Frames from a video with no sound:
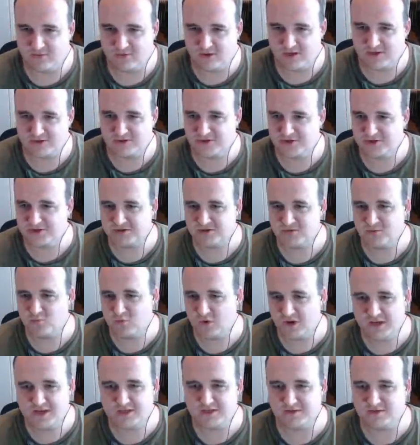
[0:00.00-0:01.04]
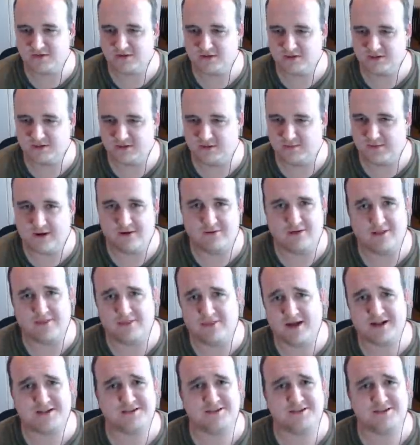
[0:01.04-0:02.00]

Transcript: We'll introduce the Wiesel because apparently that's